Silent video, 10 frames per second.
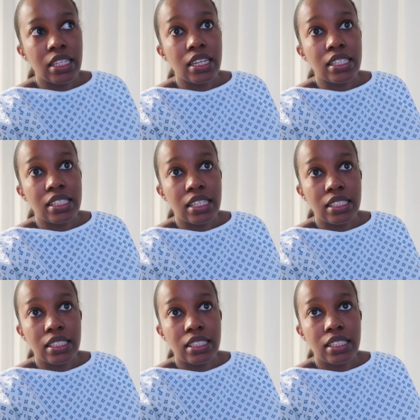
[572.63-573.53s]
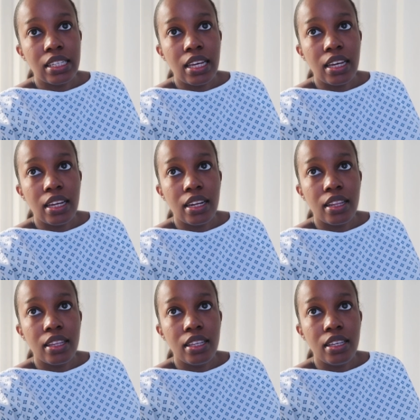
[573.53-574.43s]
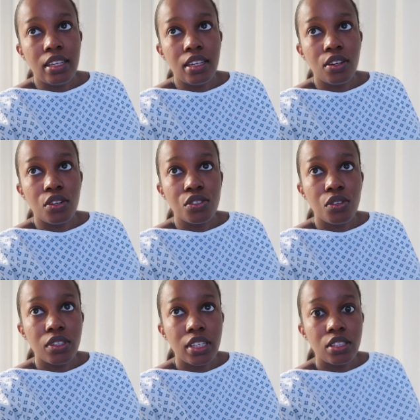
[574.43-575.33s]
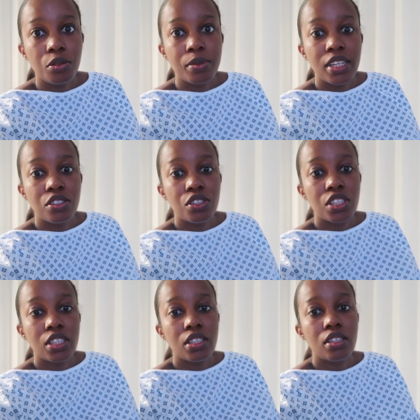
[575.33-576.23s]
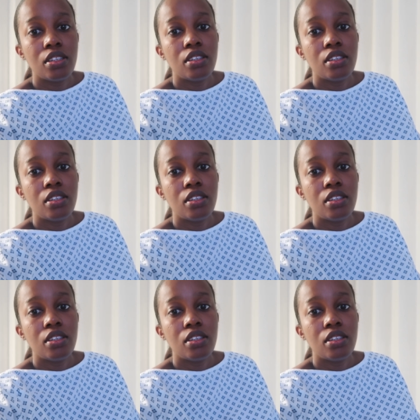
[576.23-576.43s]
the anesthetist and the consultant obstetrician.